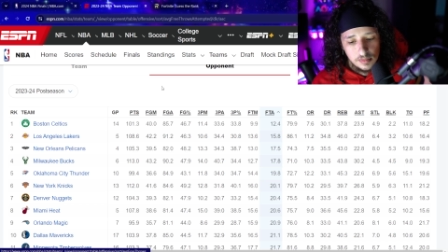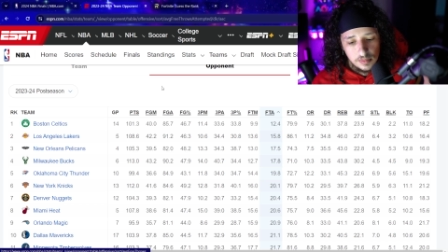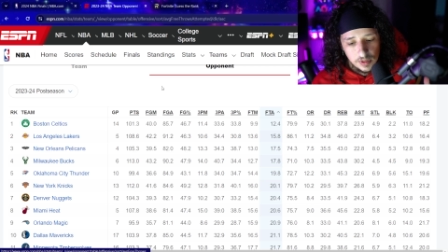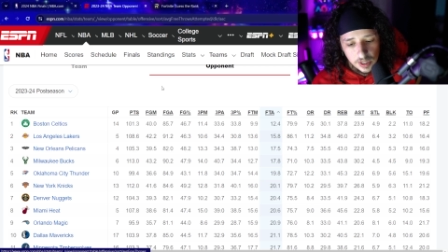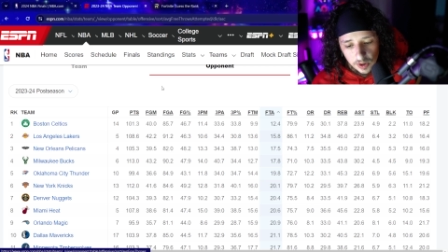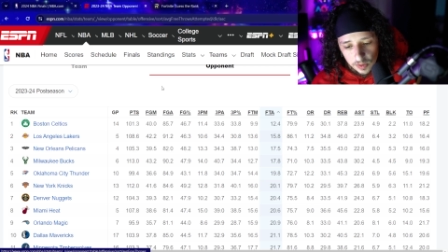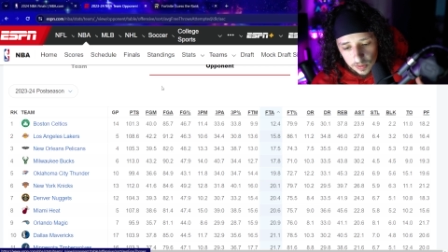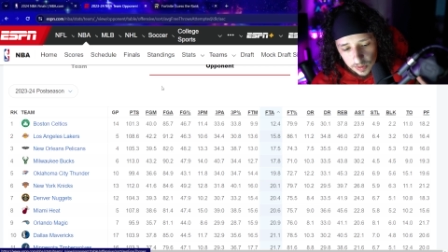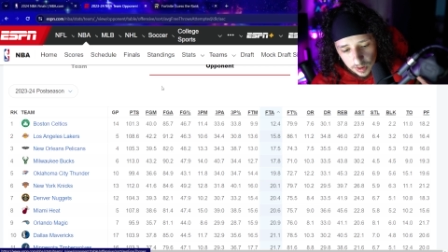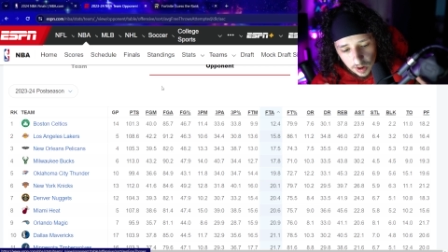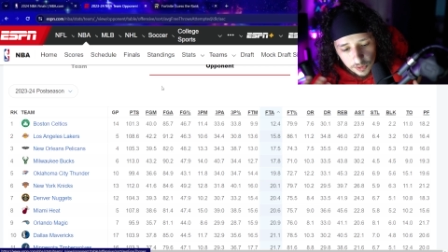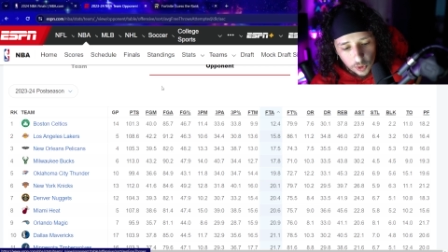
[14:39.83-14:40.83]
You know,
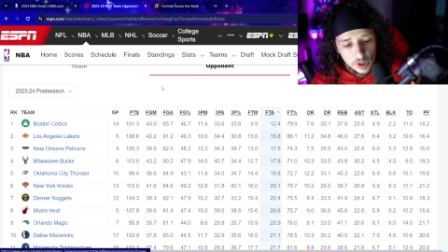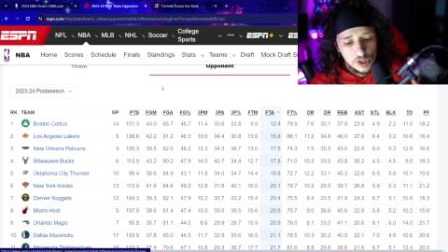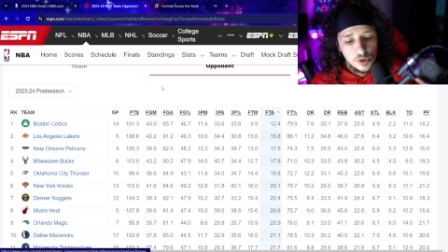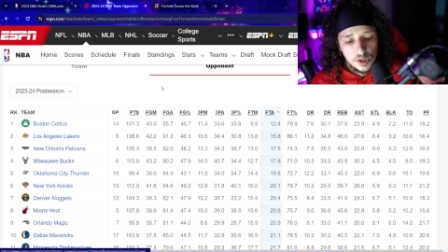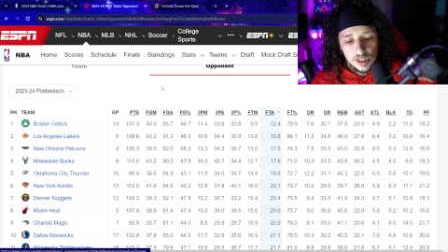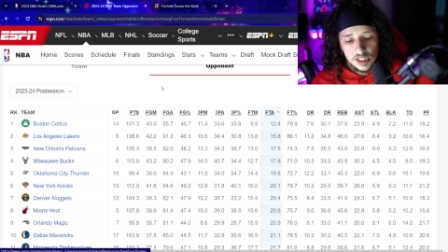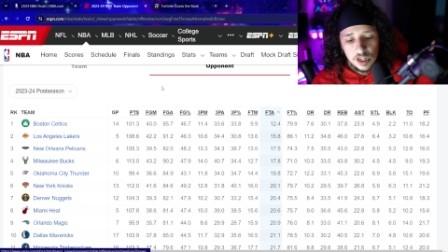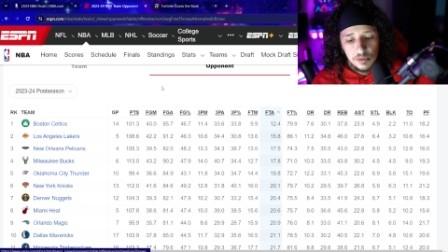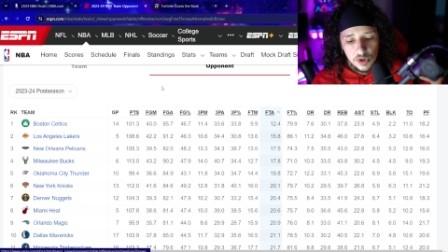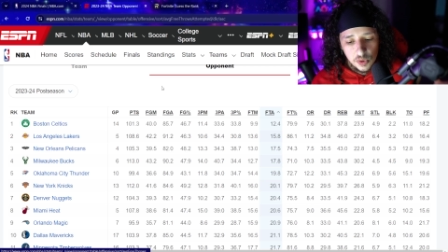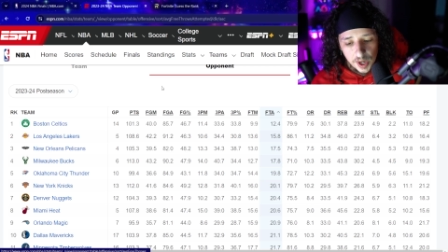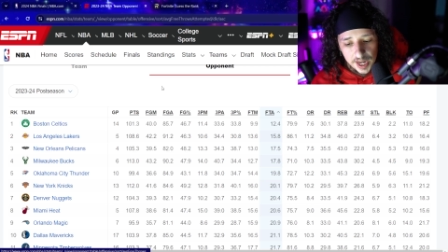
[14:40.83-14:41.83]
of course, Luka is going to be
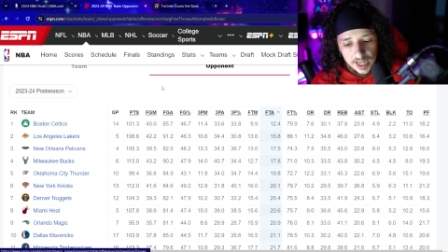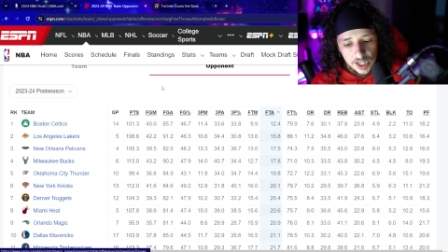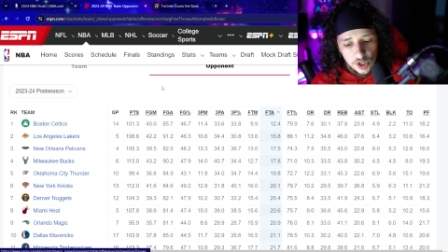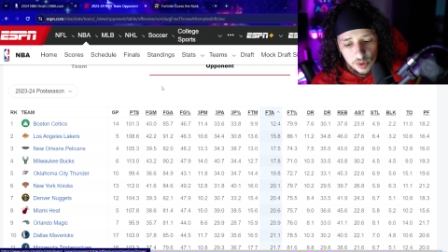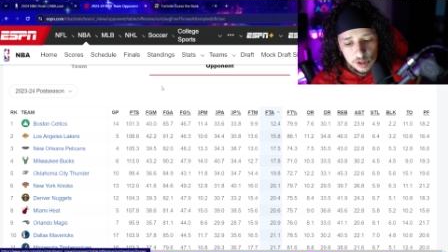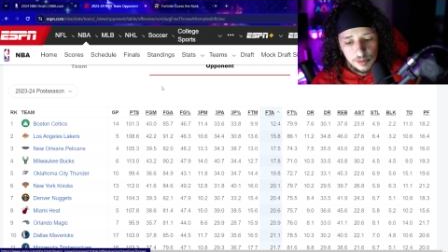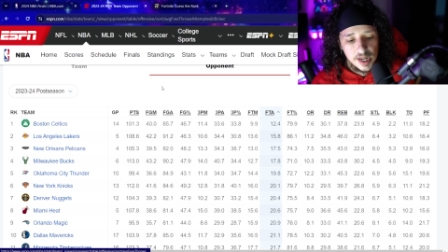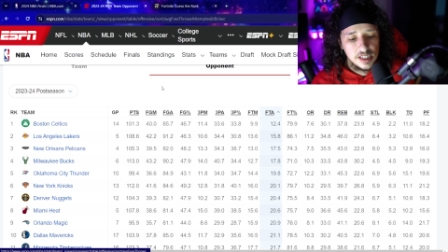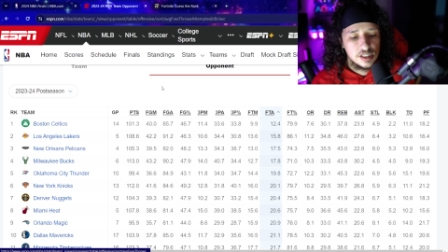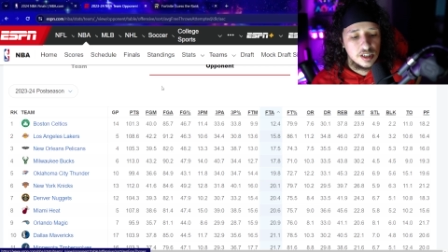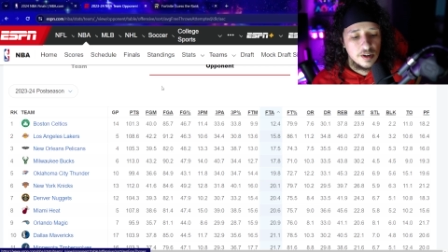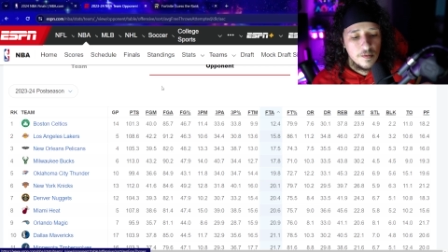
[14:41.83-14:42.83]
great and do his
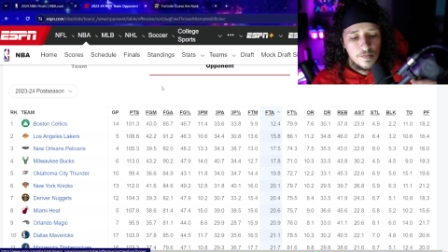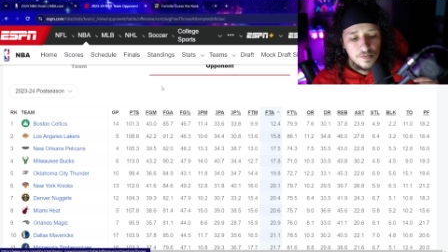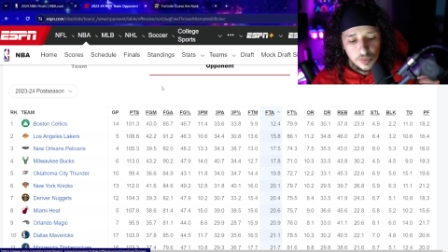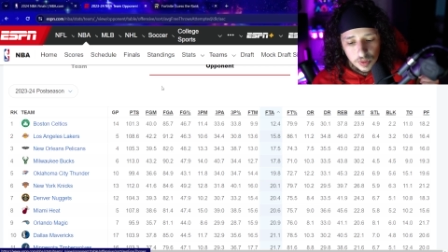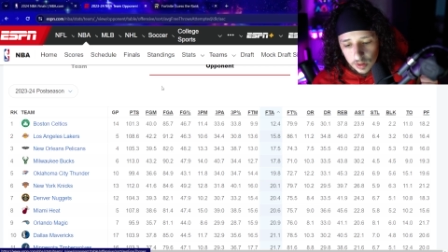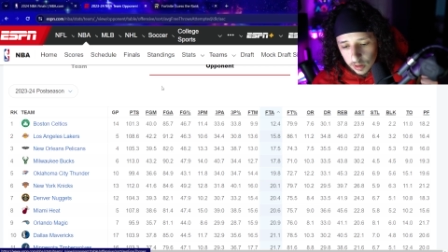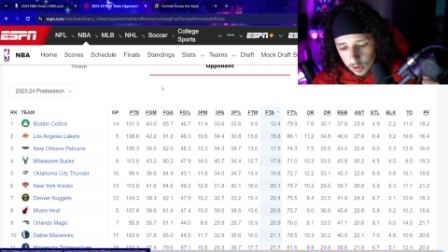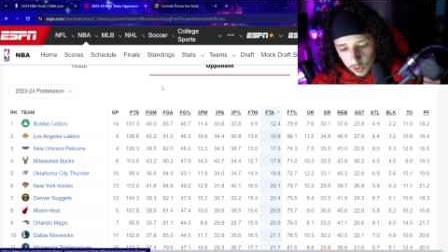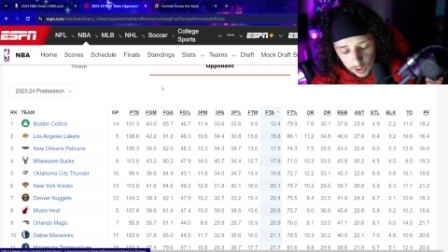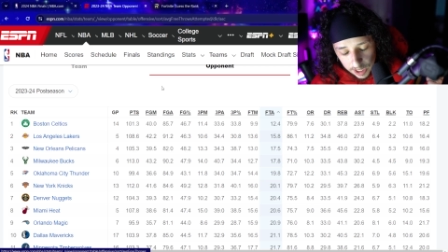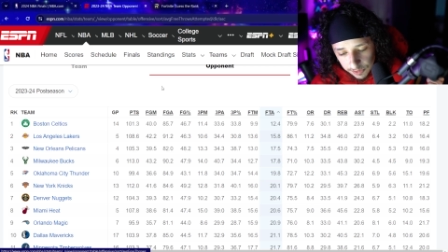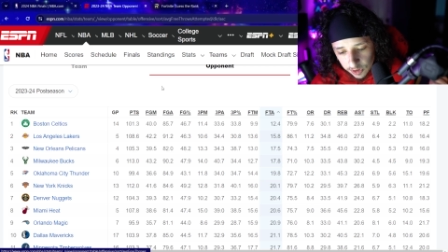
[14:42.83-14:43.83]
best to
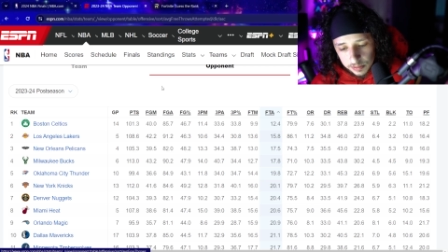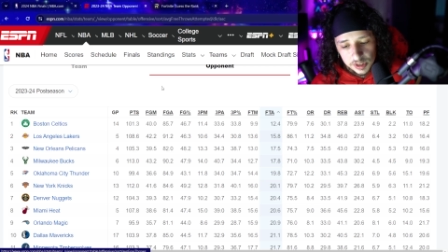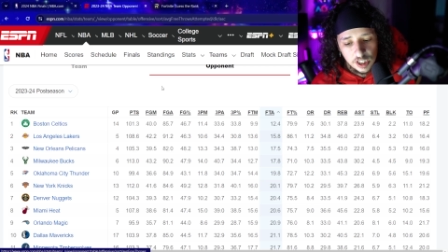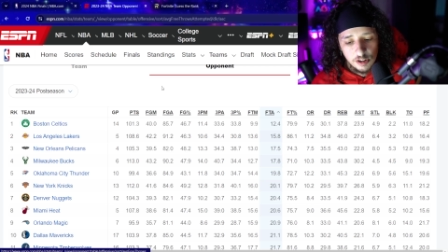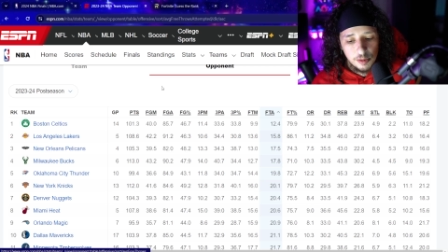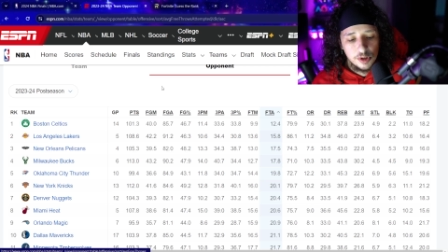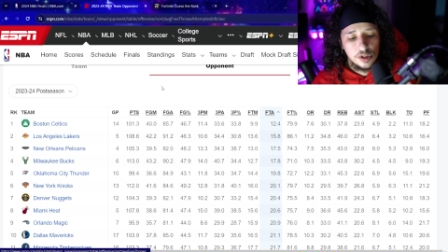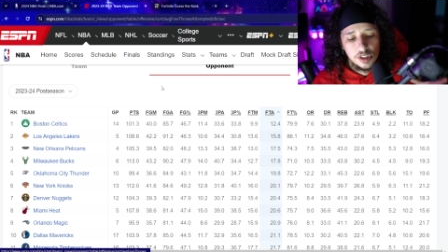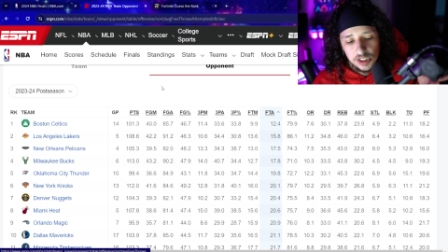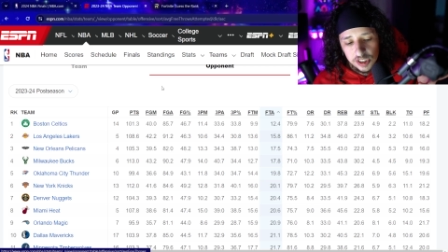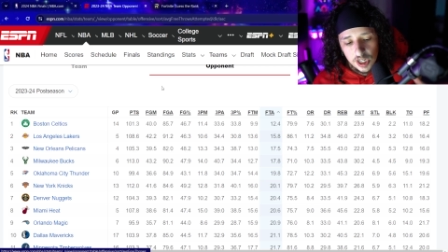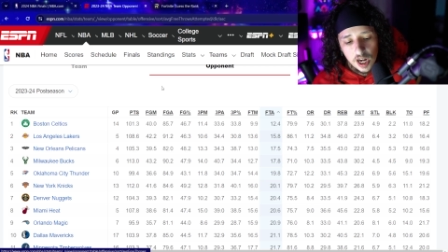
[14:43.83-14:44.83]
create for himself, but they're
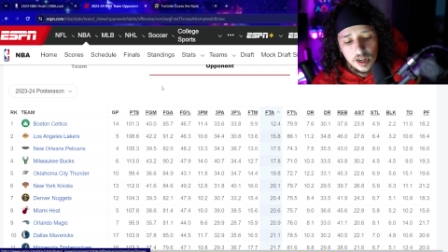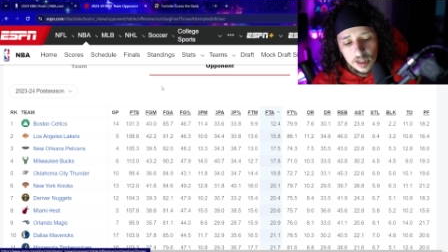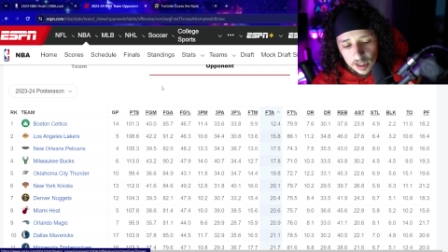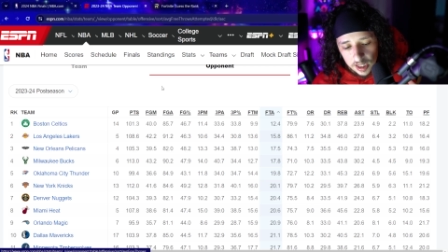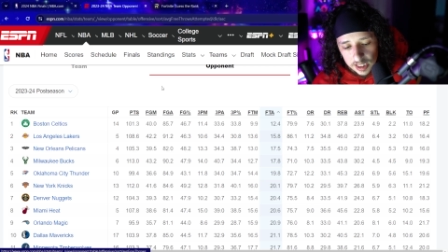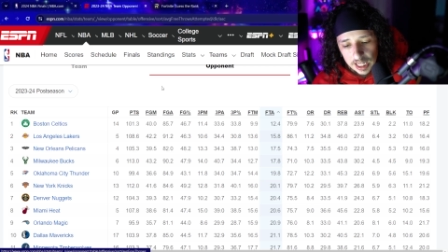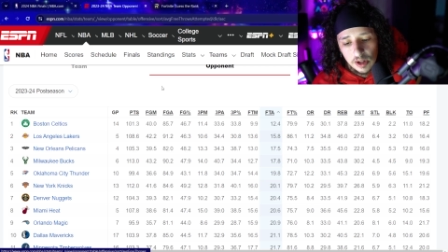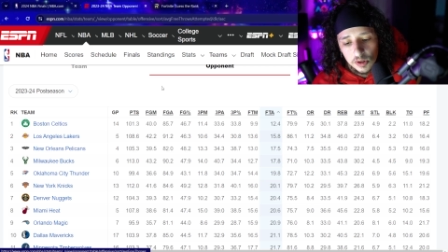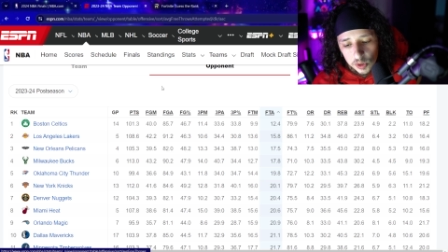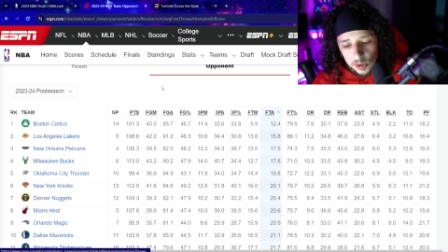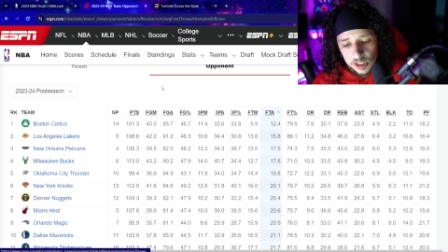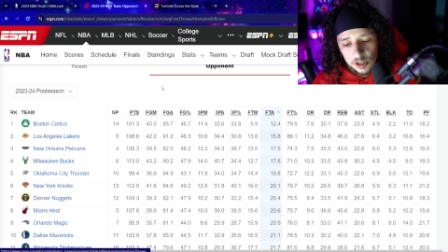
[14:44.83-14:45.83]
just not going to allow
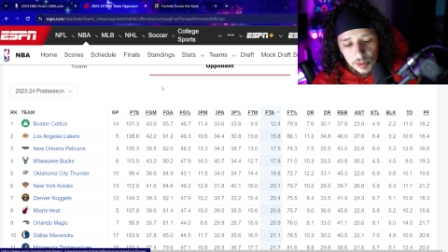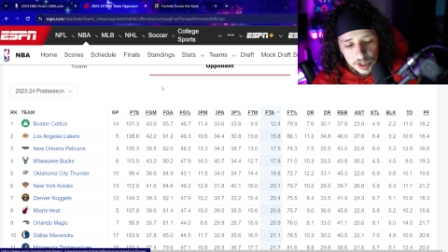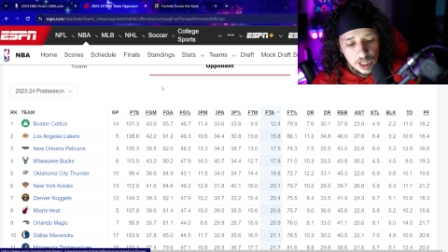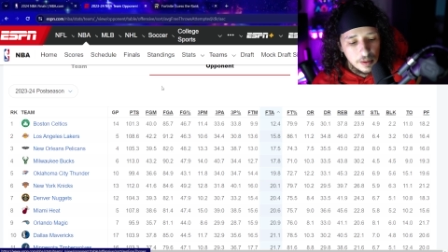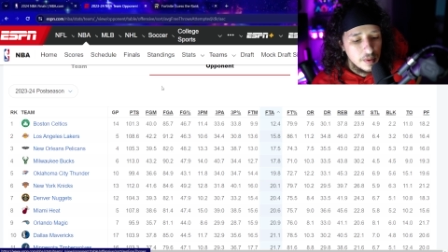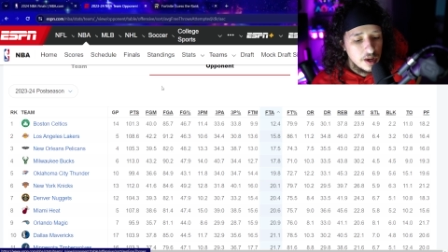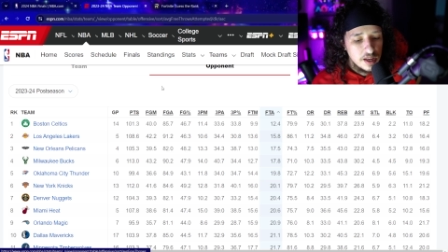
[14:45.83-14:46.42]
Luka to beat them.